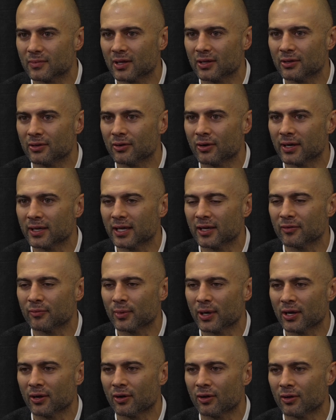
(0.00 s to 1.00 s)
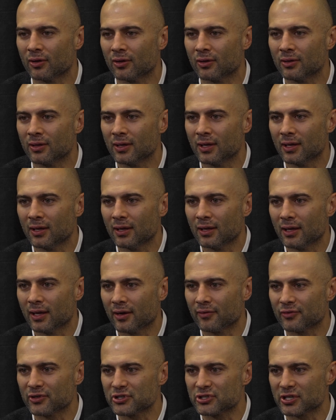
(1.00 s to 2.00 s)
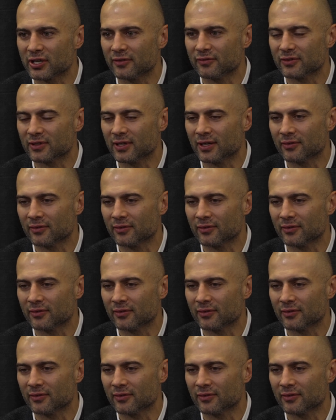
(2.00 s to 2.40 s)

you know, I gave my all every shift and